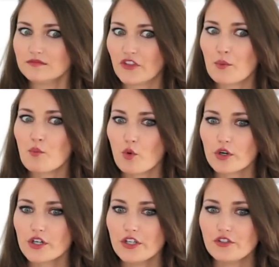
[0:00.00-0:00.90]
The
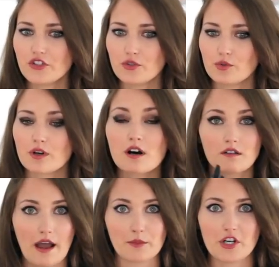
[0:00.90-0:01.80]
more you do
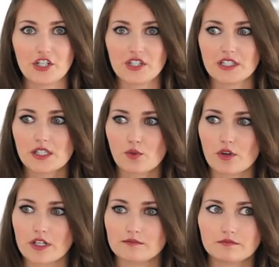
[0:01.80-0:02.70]
collaborations,
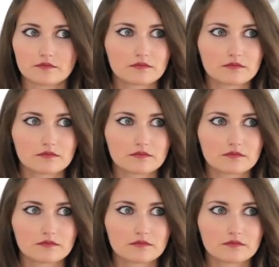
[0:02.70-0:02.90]
or